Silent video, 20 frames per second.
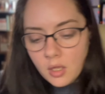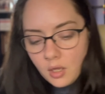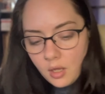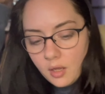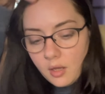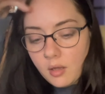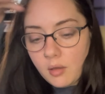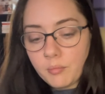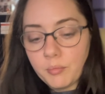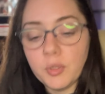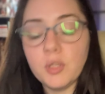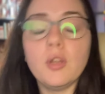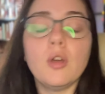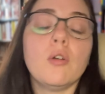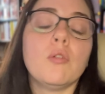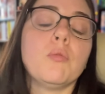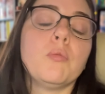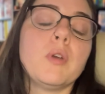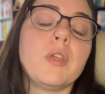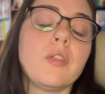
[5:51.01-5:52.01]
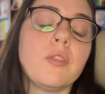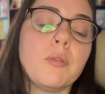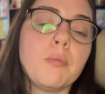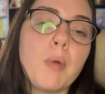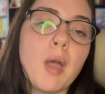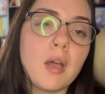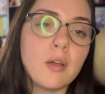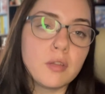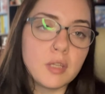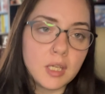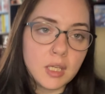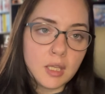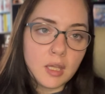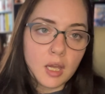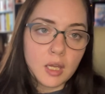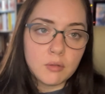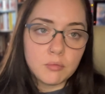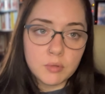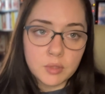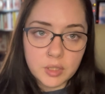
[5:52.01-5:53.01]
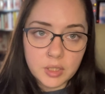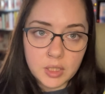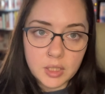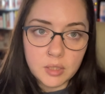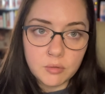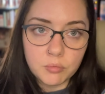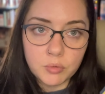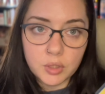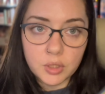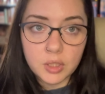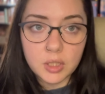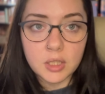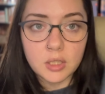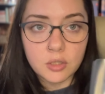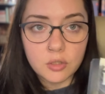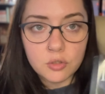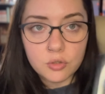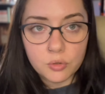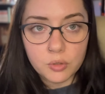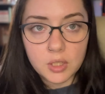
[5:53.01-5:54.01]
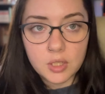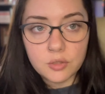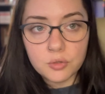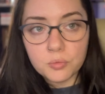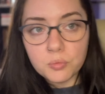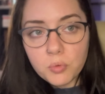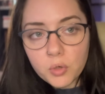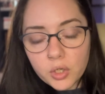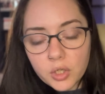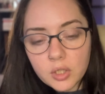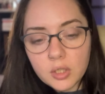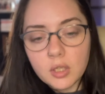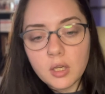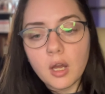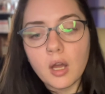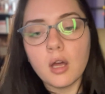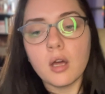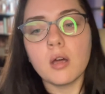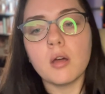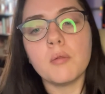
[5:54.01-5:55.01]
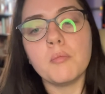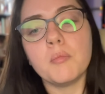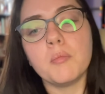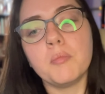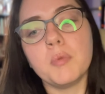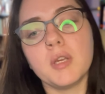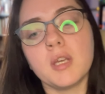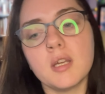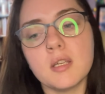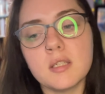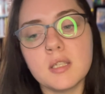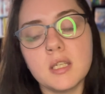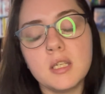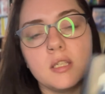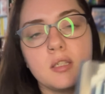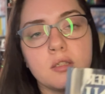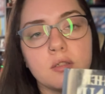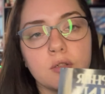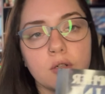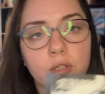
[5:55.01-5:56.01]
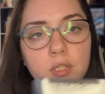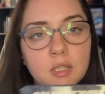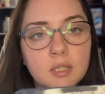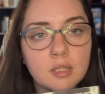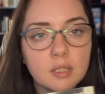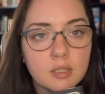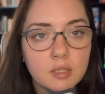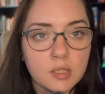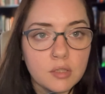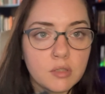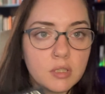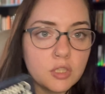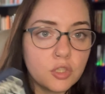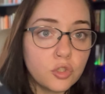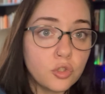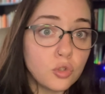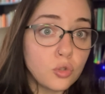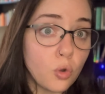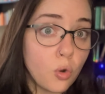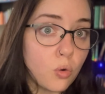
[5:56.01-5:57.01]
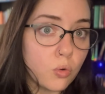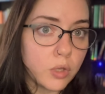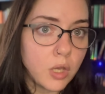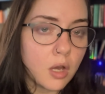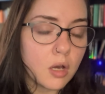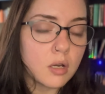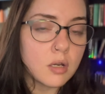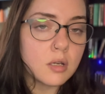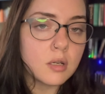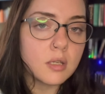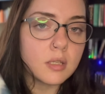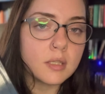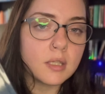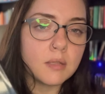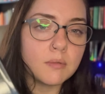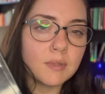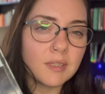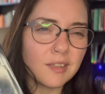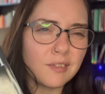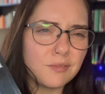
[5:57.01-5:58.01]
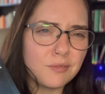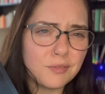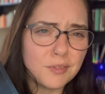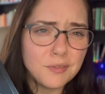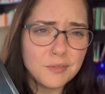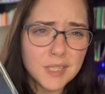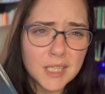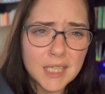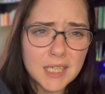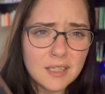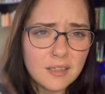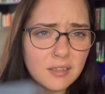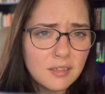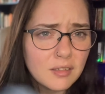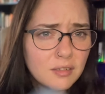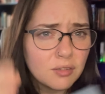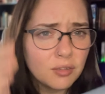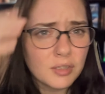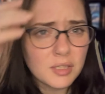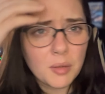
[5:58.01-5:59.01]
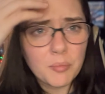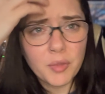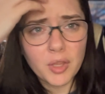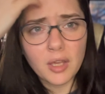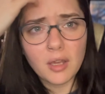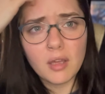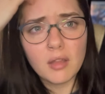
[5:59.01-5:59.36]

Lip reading: But no, with Paolini, I really, really enjoy his work because he started this series so young because he was like 15 or something.